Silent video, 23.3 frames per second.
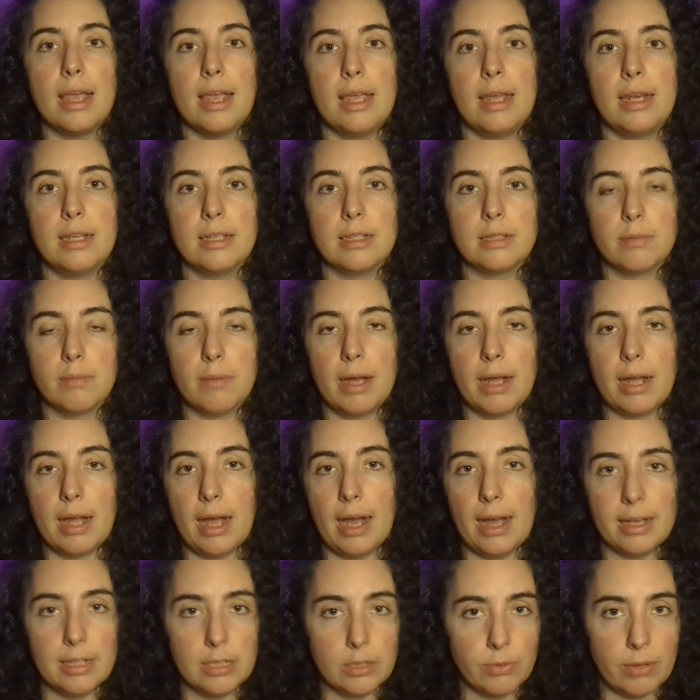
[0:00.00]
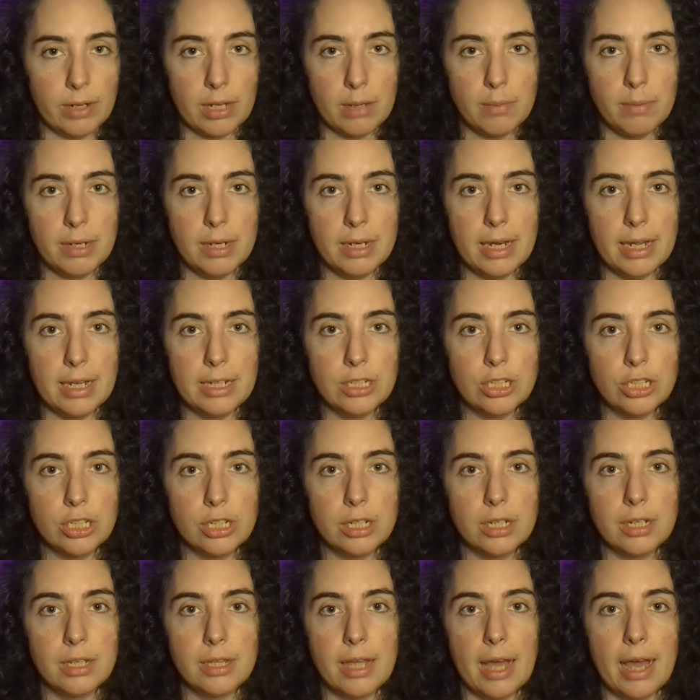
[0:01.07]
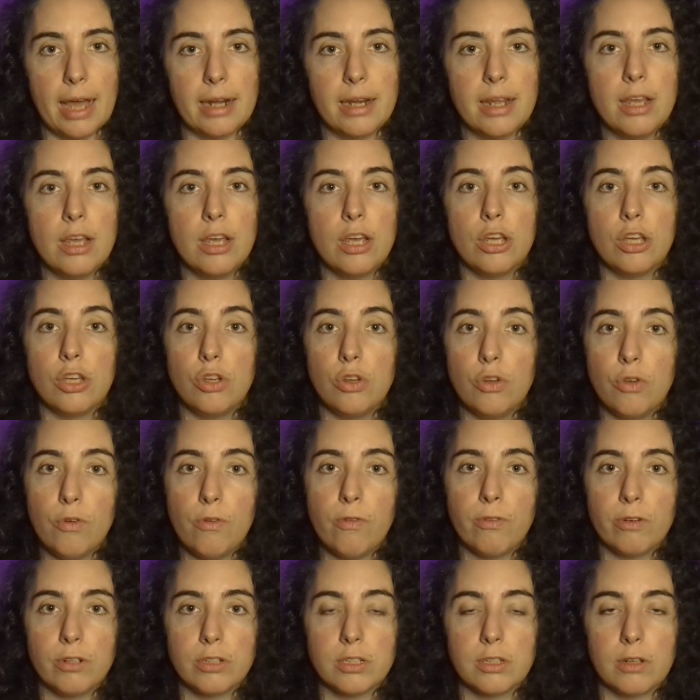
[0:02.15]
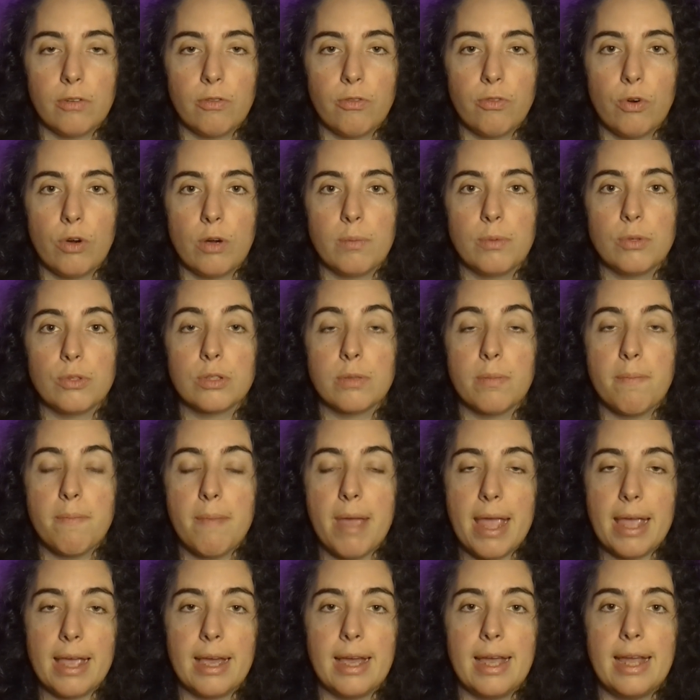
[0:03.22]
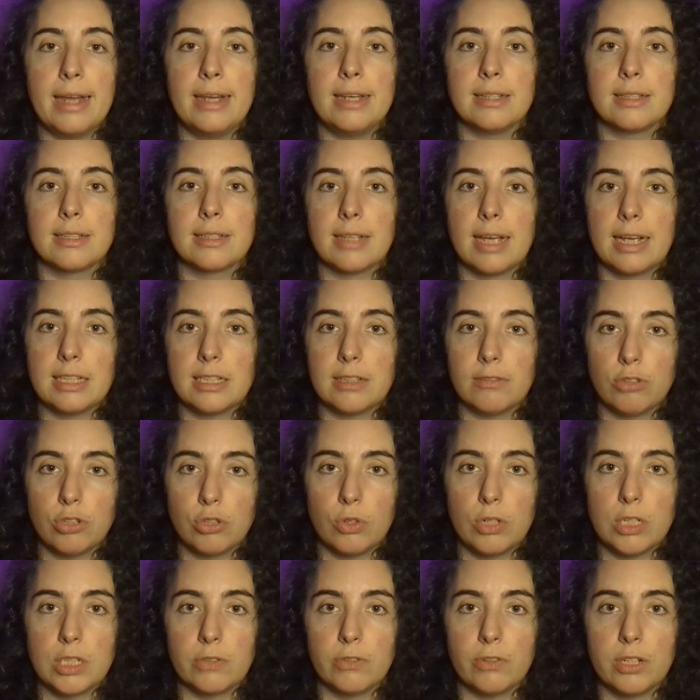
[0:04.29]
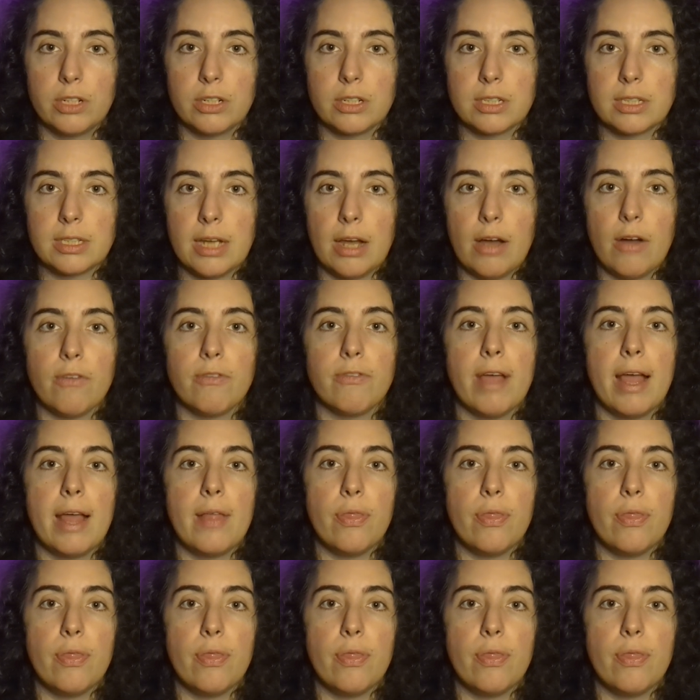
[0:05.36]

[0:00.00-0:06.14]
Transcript: it is my highest recommendation that you first and foremost make a decisive choice for yourself.